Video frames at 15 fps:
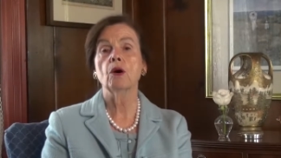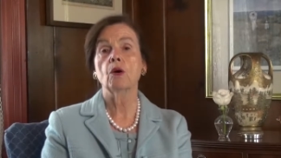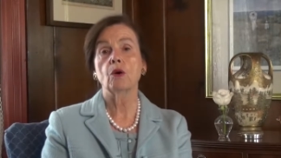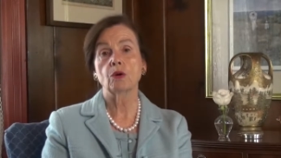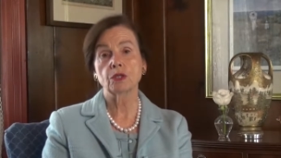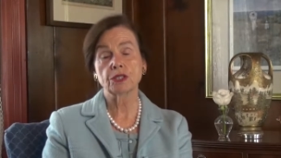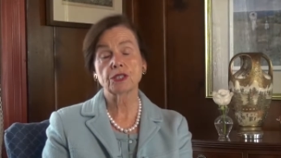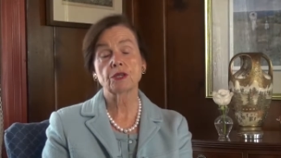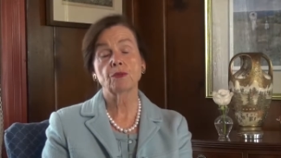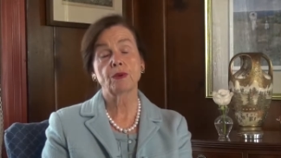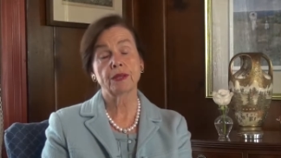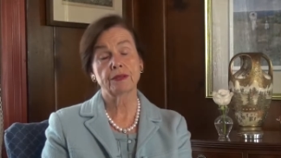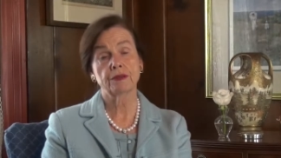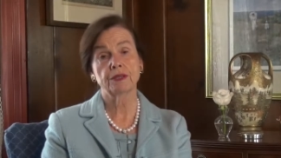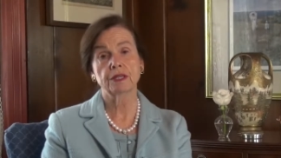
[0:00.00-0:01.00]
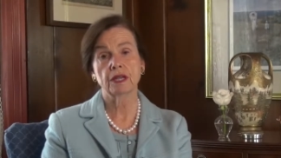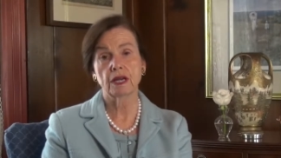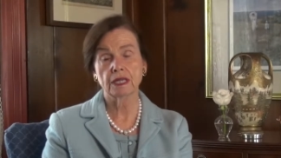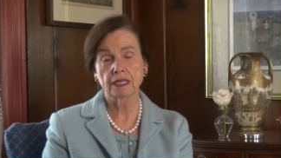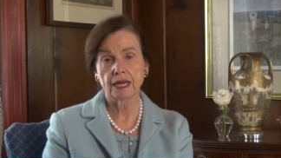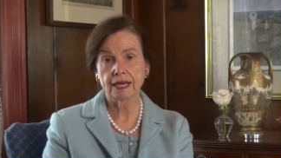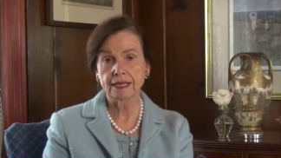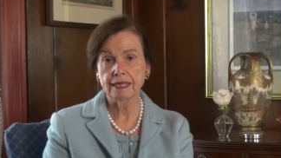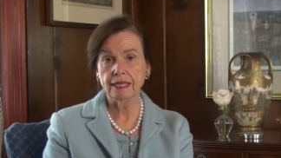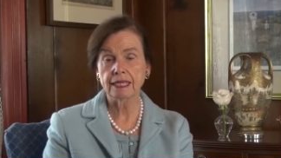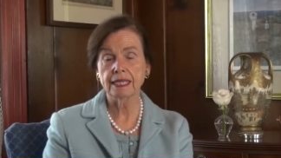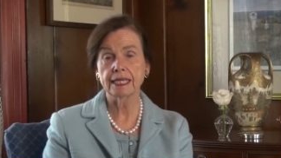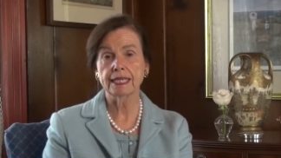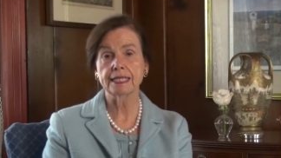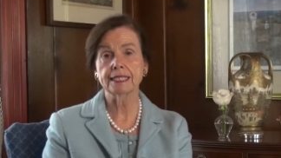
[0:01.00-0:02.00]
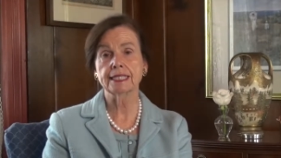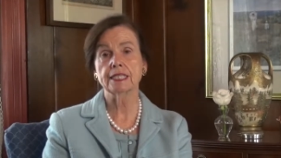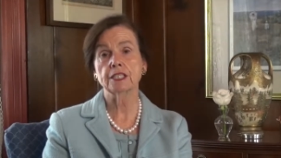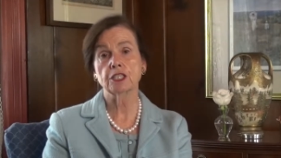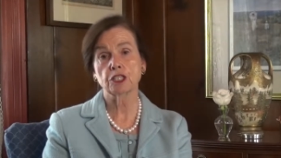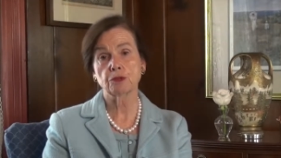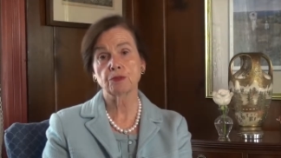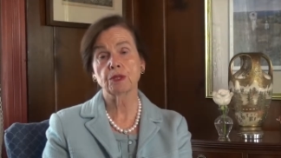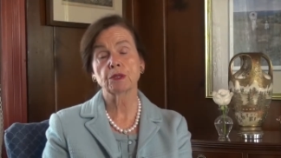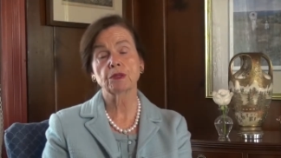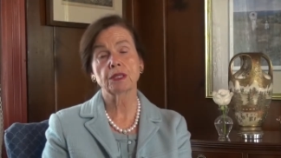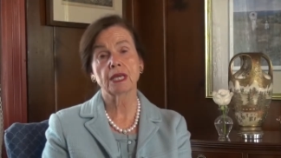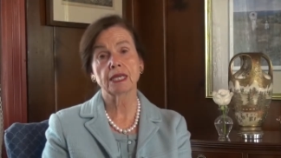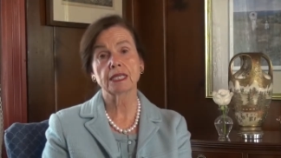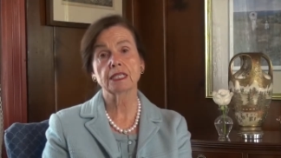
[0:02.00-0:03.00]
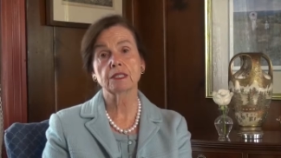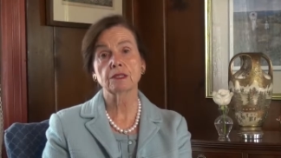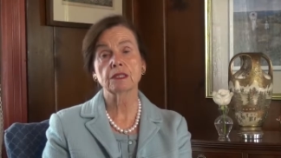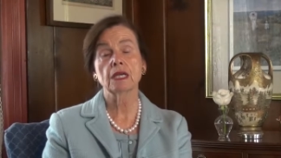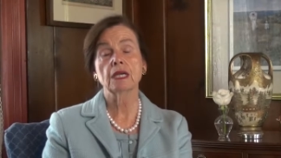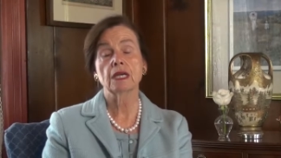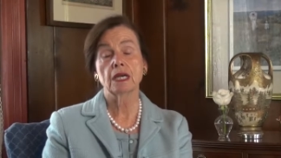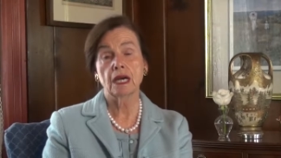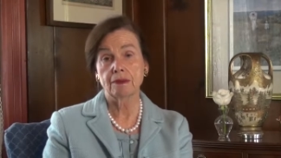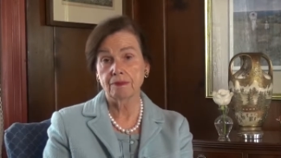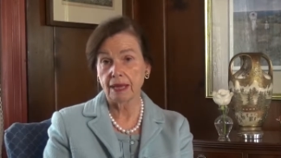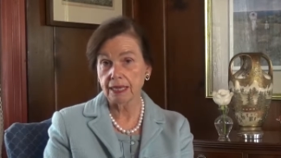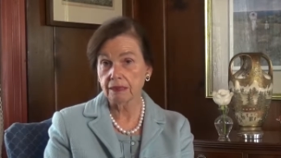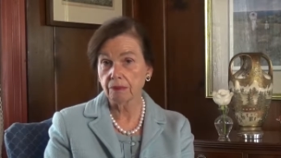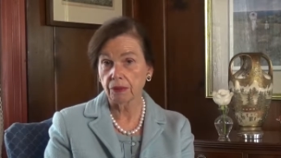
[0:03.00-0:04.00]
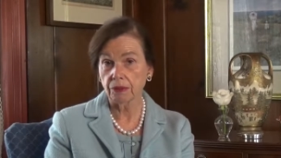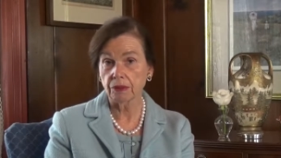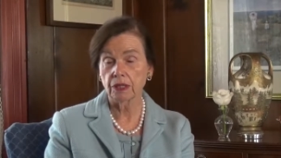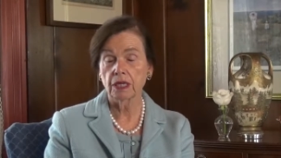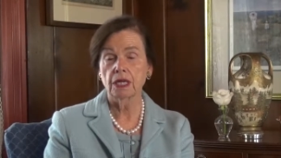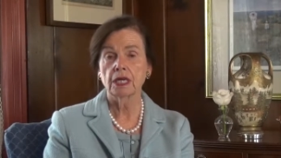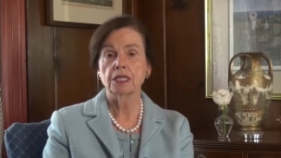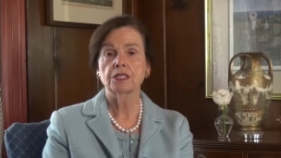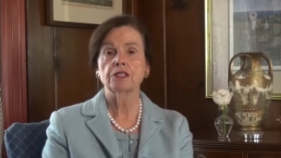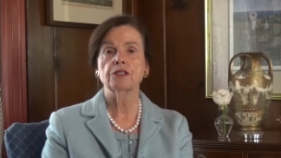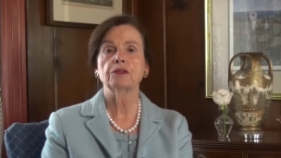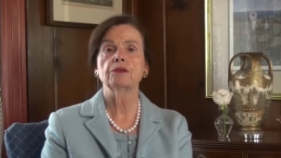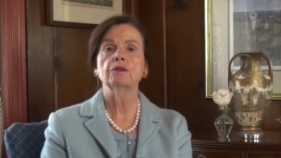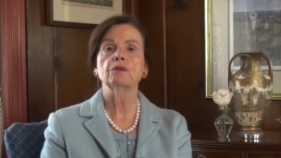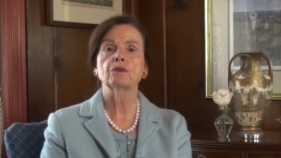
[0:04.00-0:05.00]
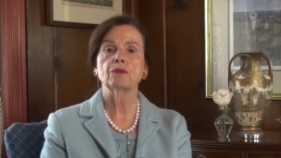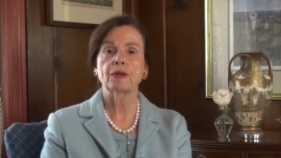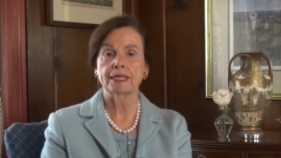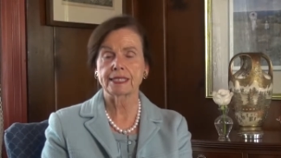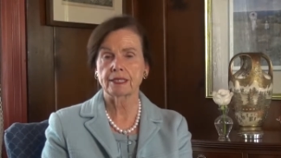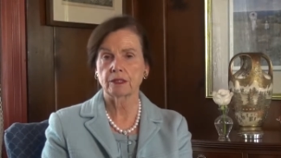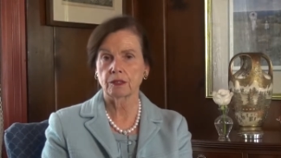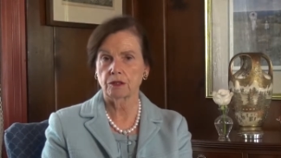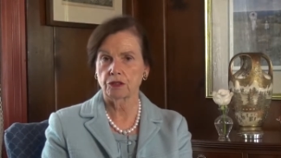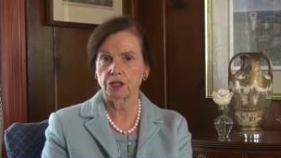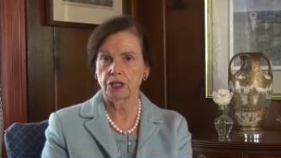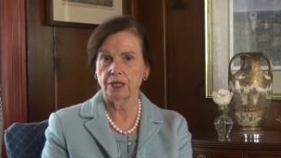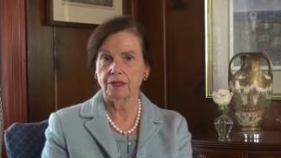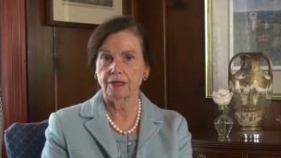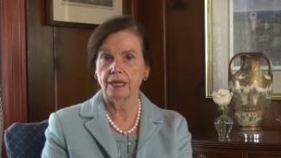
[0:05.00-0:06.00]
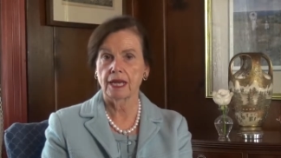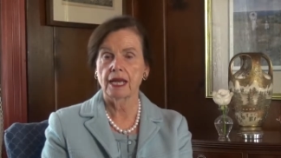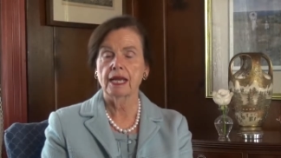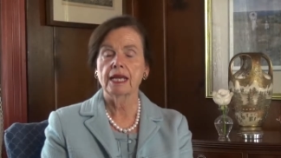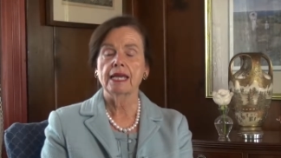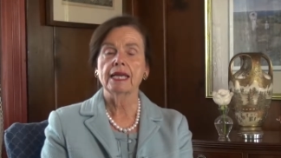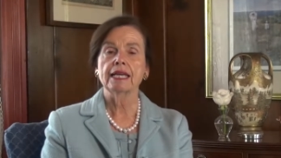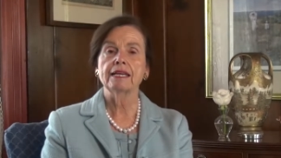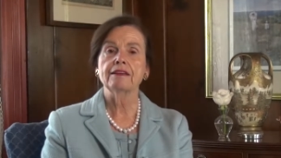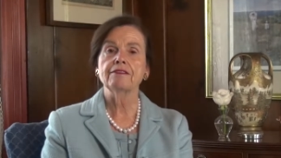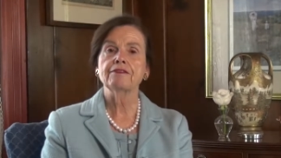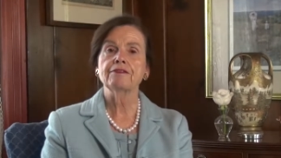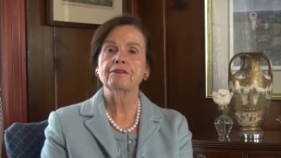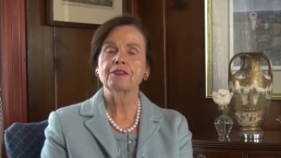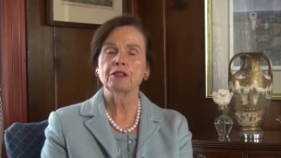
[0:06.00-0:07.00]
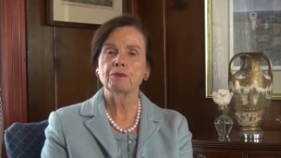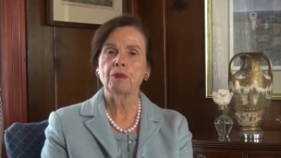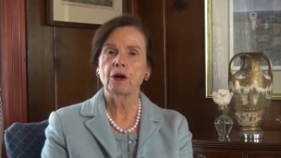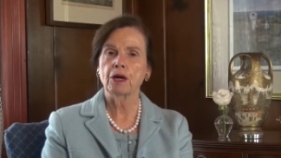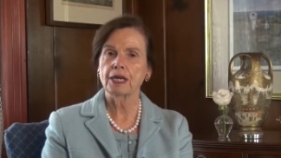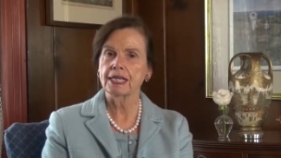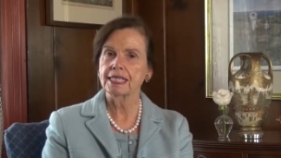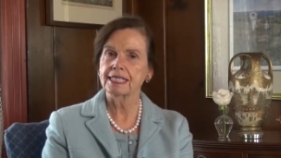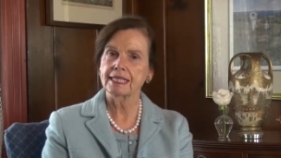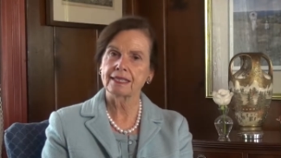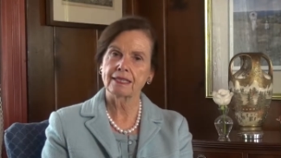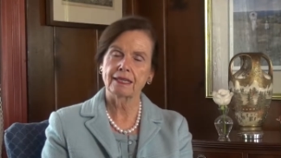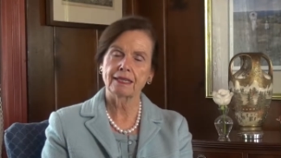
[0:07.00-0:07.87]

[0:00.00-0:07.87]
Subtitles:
Also, whether or not I think it is a dispute that is amenable to resolution. If the parties